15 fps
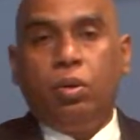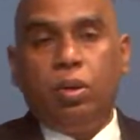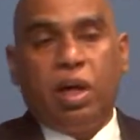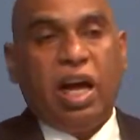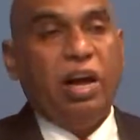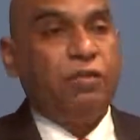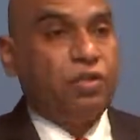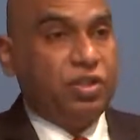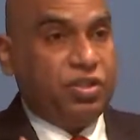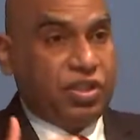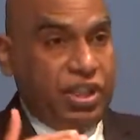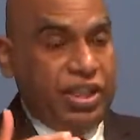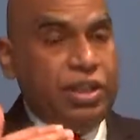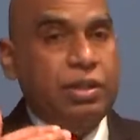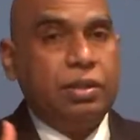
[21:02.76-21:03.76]
after
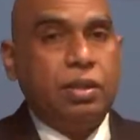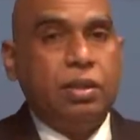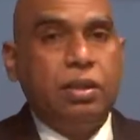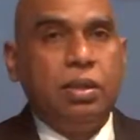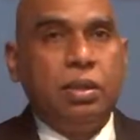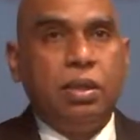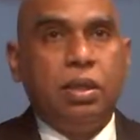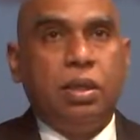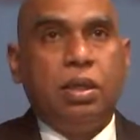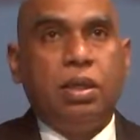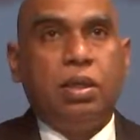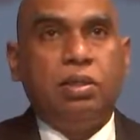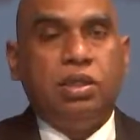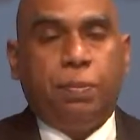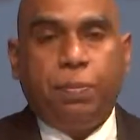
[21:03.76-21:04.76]
seeing
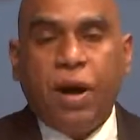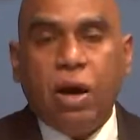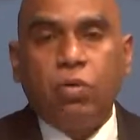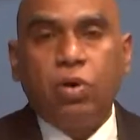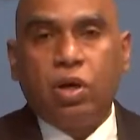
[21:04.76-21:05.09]
the power